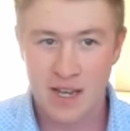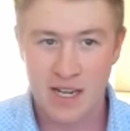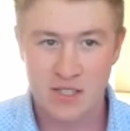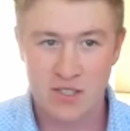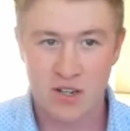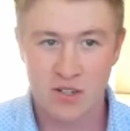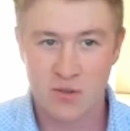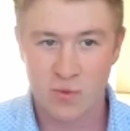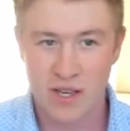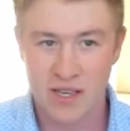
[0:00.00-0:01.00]
I'd
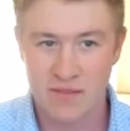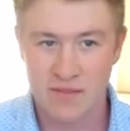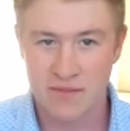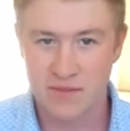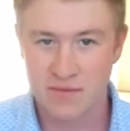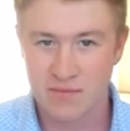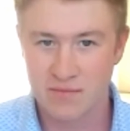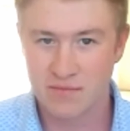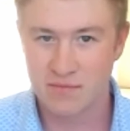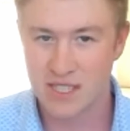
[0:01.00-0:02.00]
start with
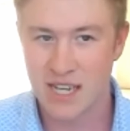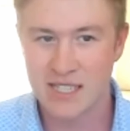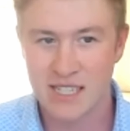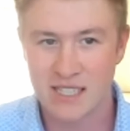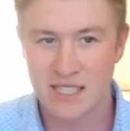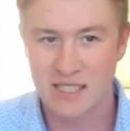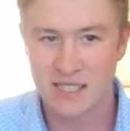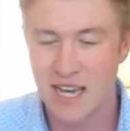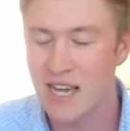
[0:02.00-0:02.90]
selecting